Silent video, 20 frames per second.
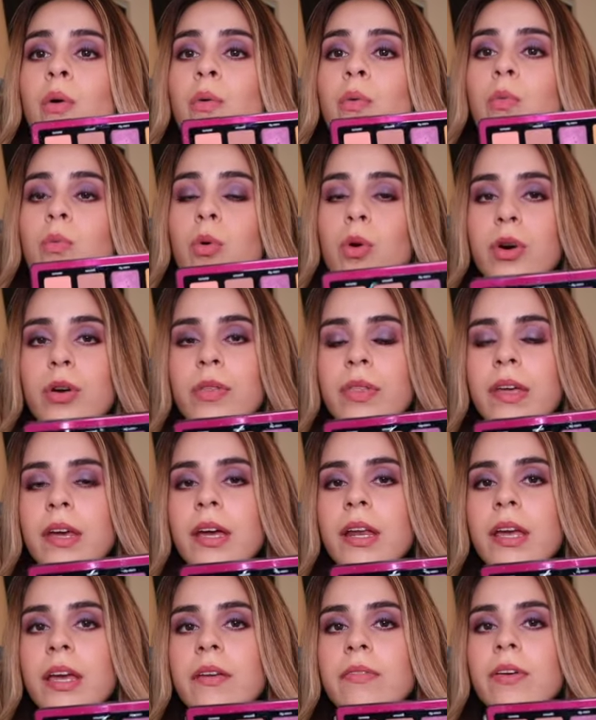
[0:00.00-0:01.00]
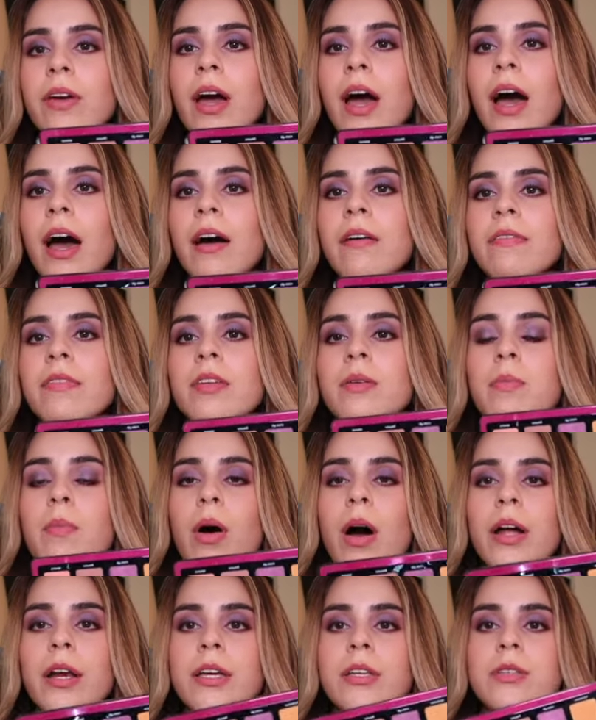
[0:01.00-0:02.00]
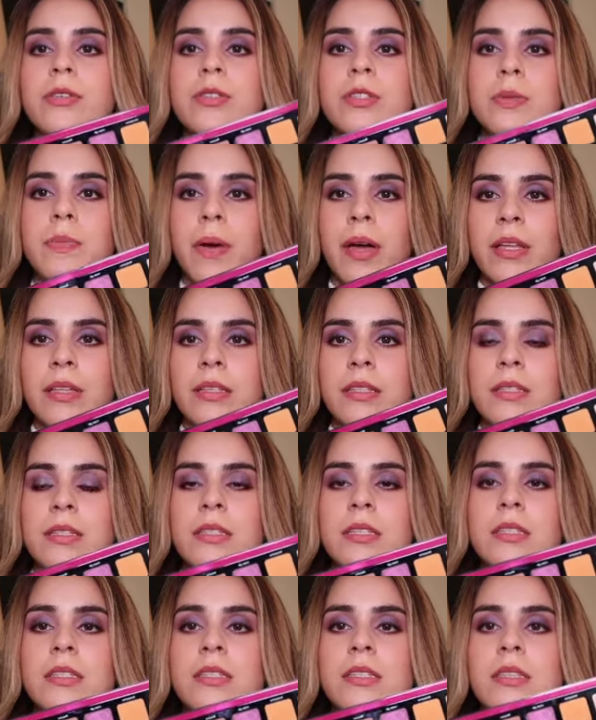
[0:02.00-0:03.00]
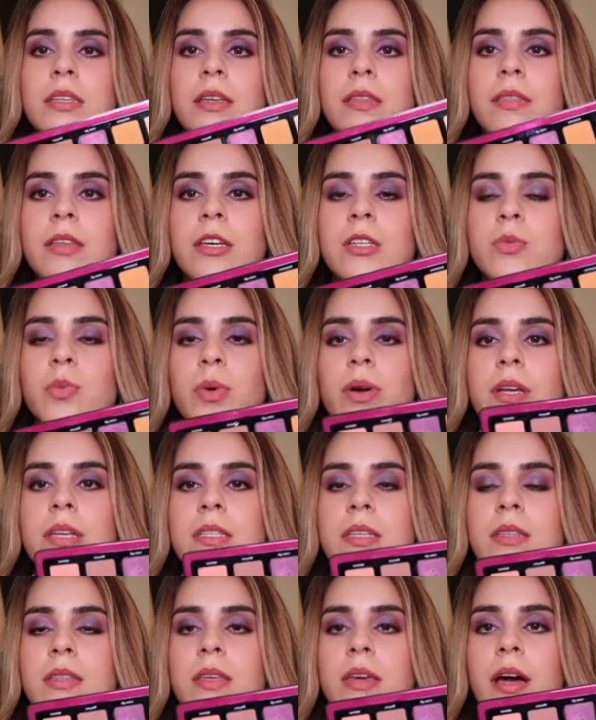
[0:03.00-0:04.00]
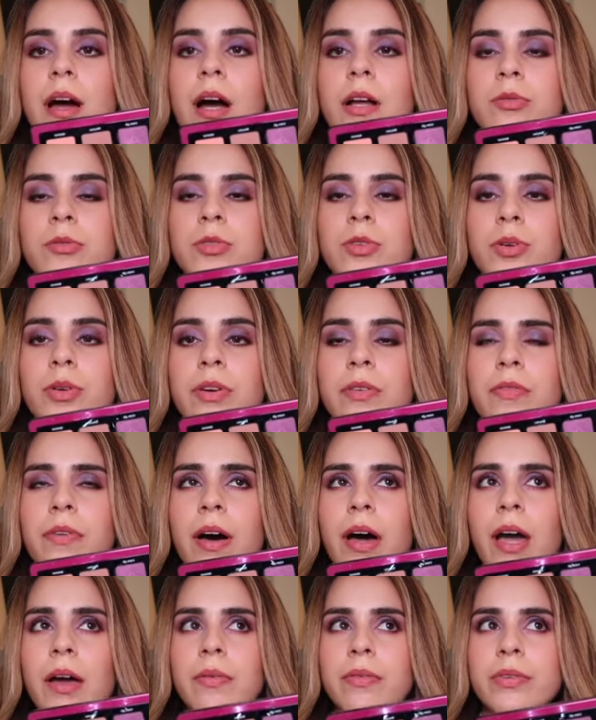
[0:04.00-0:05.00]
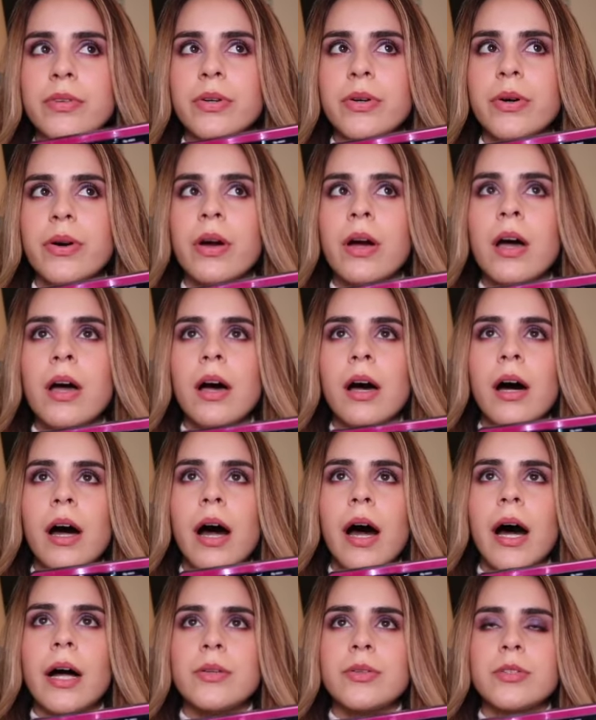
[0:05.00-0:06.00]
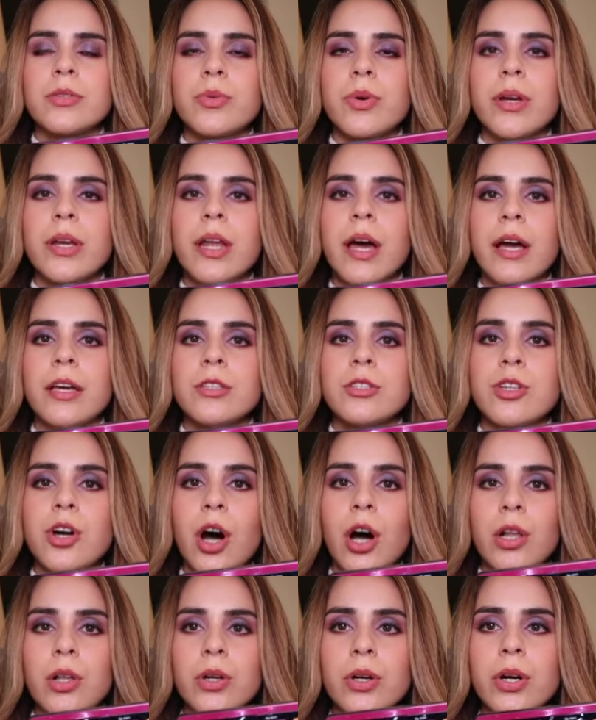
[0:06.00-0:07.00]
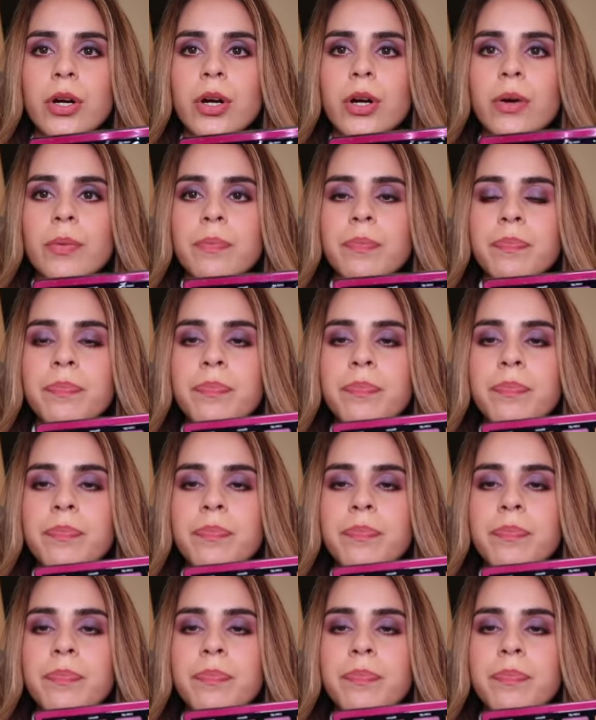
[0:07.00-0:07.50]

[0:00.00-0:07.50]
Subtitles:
worth it if you have the money to spend it, since this one is in the $125 or $129